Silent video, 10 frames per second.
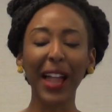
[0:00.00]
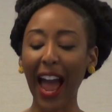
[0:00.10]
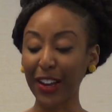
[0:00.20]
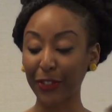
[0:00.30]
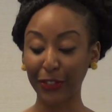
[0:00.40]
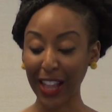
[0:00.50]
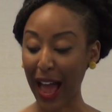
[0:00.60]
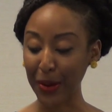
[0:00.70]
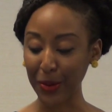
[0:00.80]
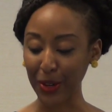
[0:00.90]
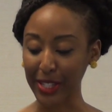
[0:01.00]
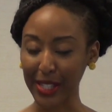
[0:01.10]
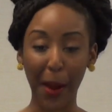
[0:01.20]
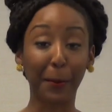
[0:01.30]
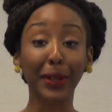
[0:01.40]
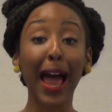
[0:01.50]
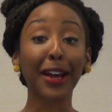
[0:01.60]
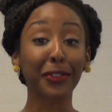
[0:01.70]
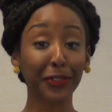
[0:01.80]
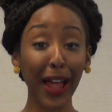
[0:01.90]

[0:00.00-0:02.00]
black flowers. Black